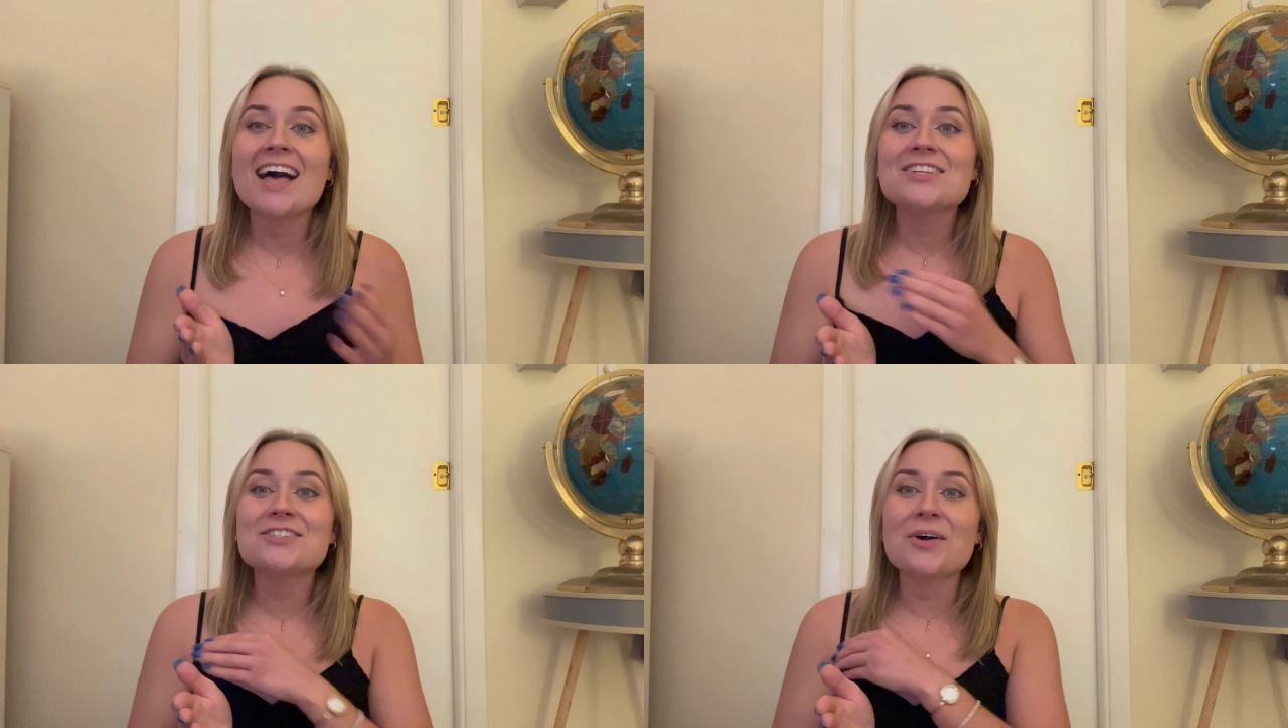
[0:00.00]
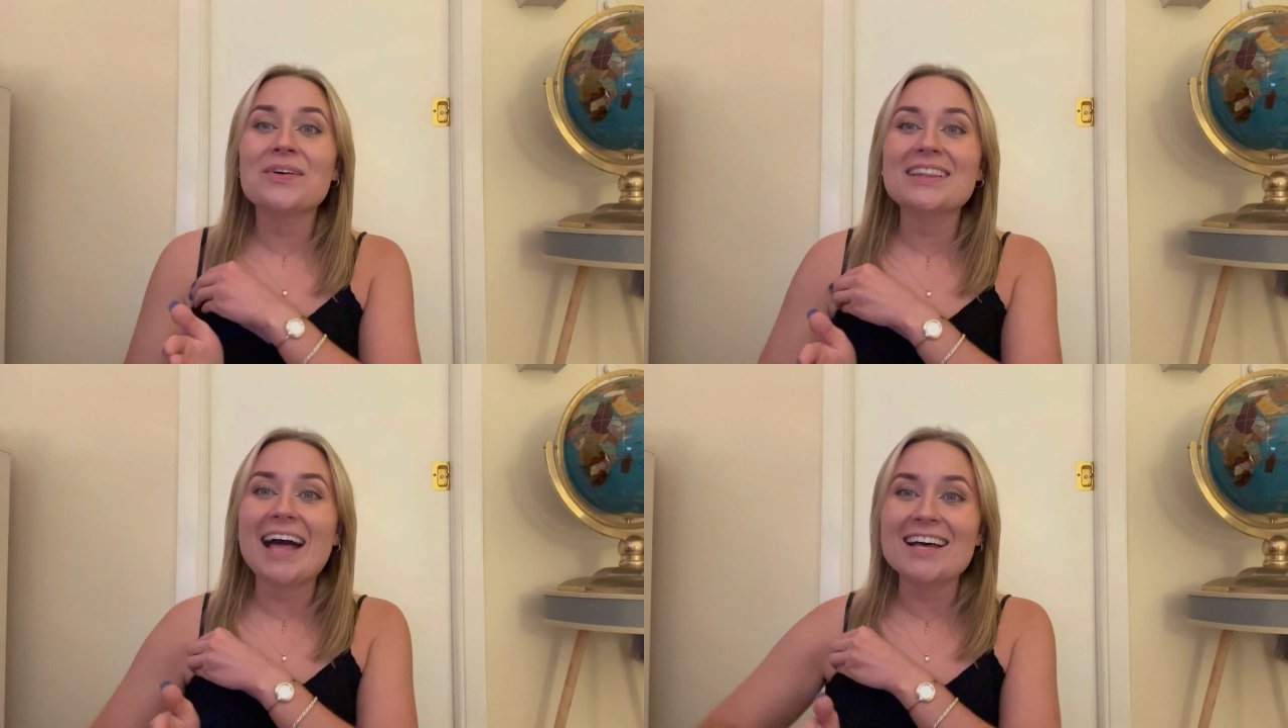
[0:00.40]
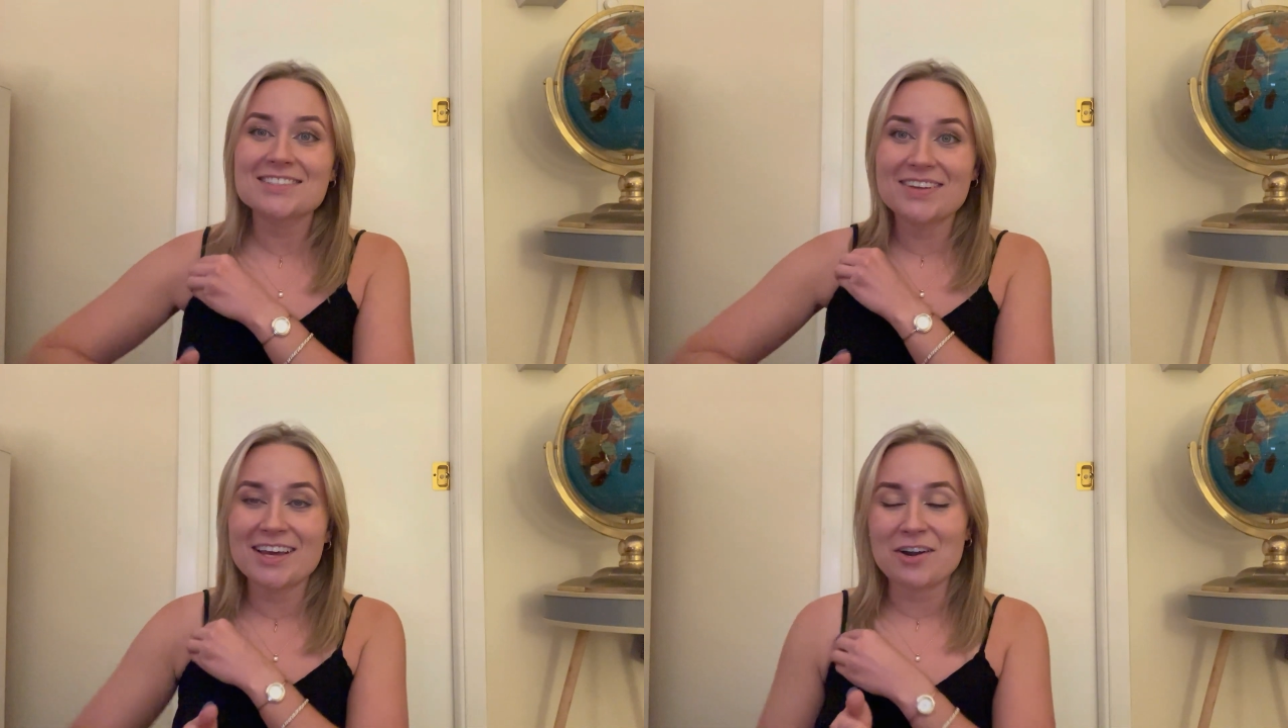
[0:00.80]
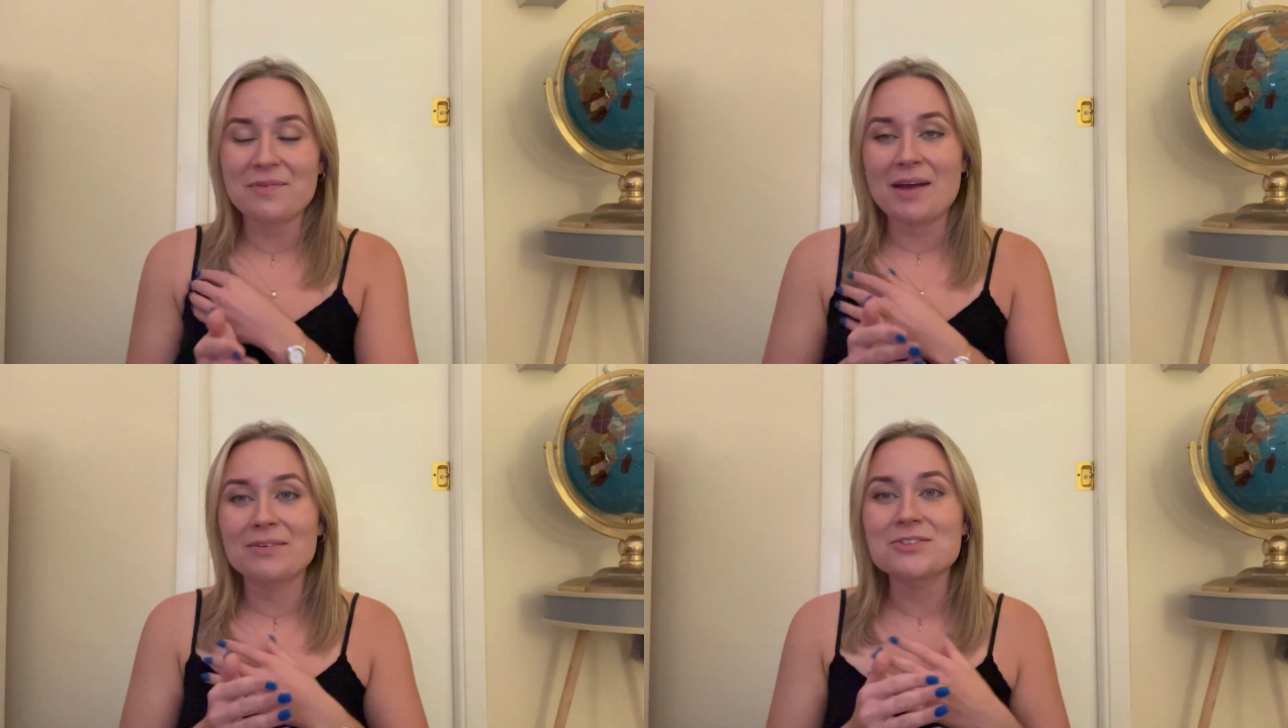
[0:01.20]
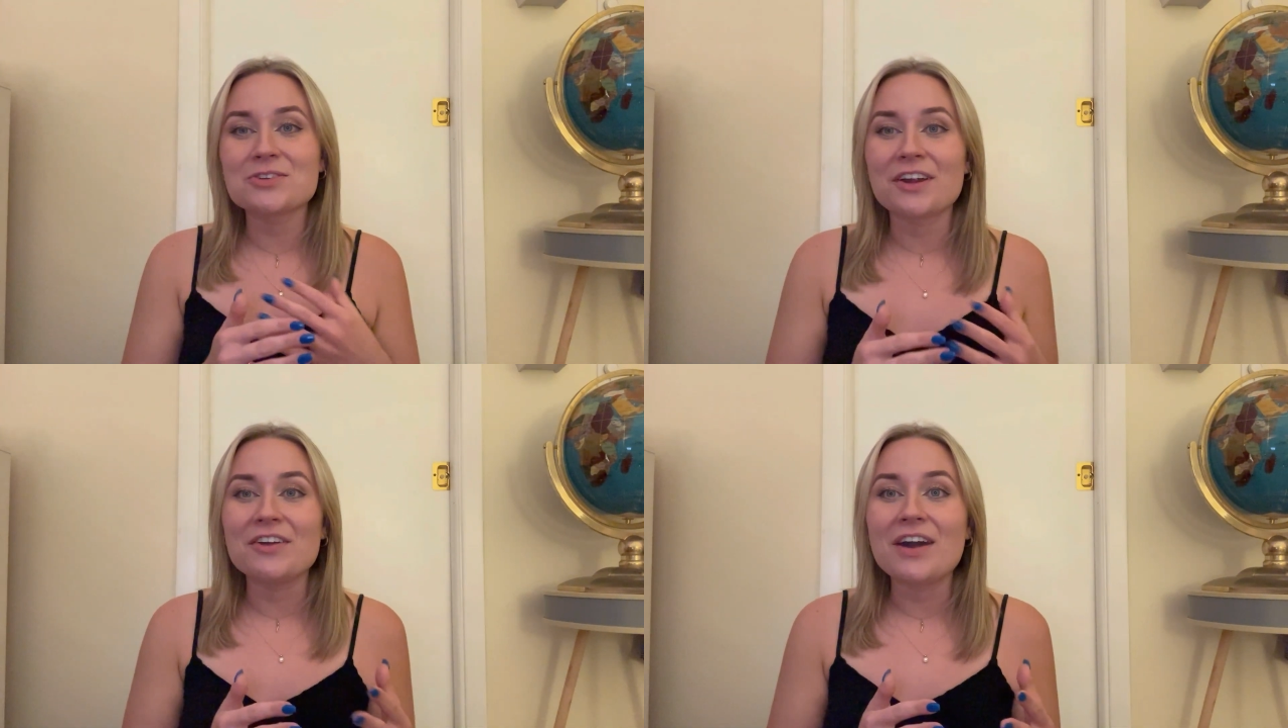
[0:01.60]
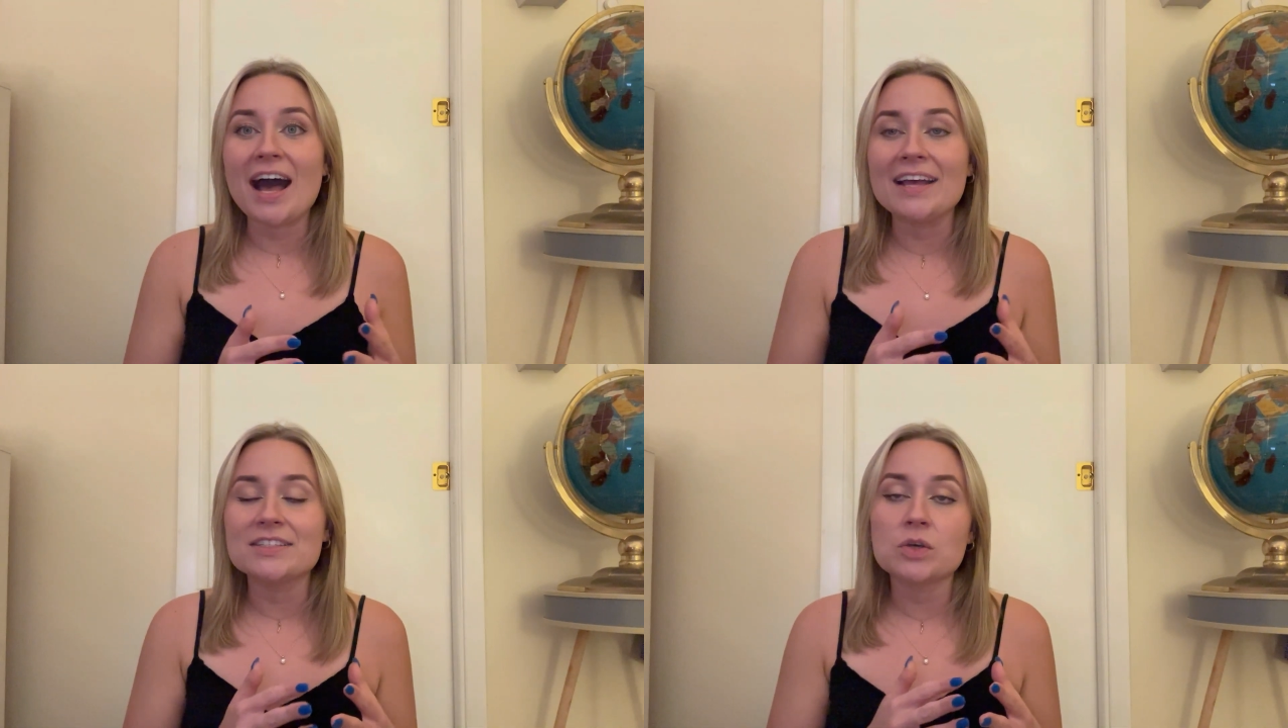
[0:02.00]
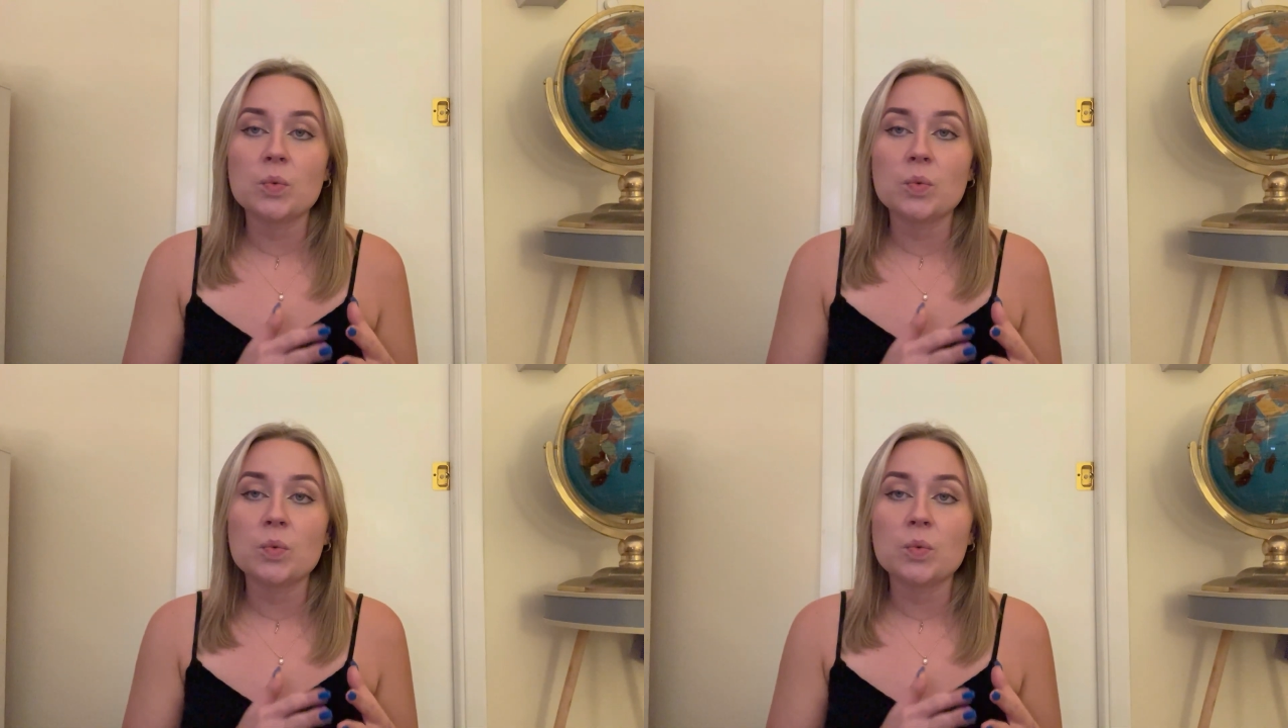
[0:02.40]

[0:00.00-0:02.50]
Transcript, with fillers: So last week in our Bible story, you guys,